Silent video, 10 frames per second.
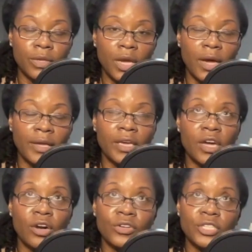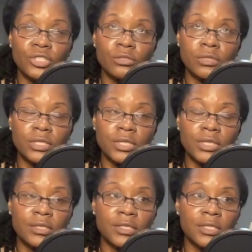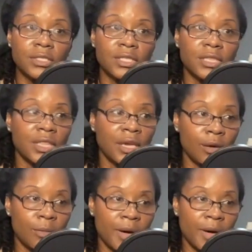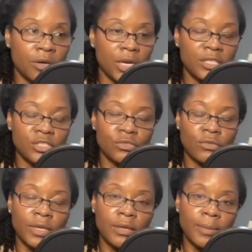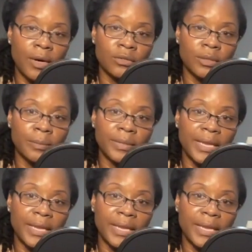I encourage you to think about and to read about the